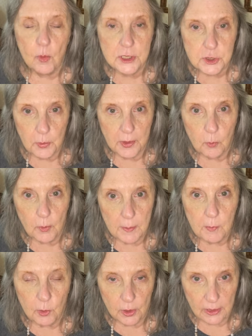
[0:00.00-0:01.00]
which one are we
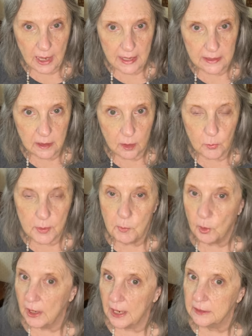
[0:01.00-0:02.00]
more like? Are we
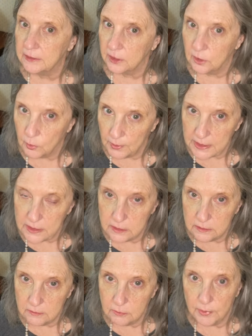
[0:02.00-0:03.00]
more like the Greek,
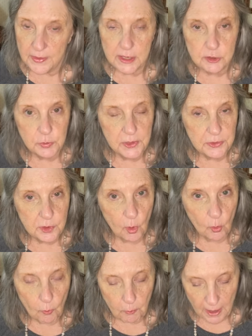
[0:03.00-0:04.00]
where they treat the
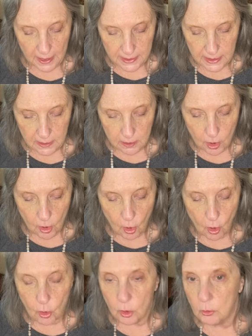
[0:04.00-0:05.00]
whole body?
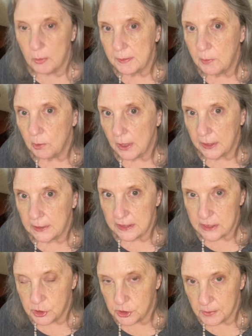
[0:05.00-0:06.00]
Or are we more like
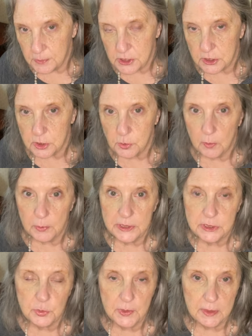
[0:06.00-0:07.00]
the Egyptians, where we
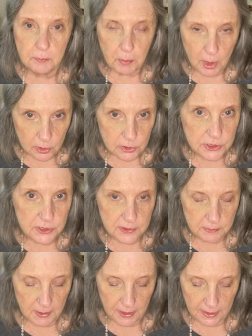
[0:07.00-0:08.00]
treat parts of
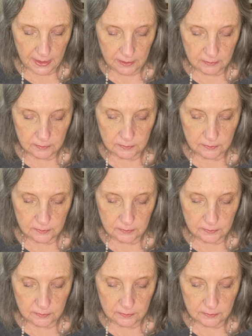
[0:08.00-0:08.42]
the body?